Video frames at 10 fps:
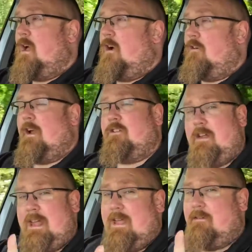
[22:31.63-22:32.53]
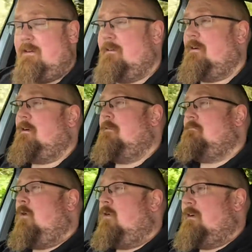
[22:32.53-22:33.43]
or actually even
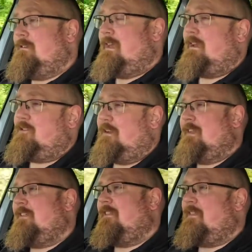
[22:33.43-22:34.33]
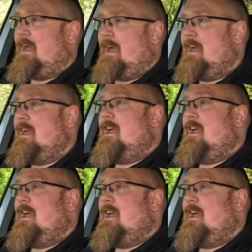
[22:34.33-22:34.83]
more intelligently than that,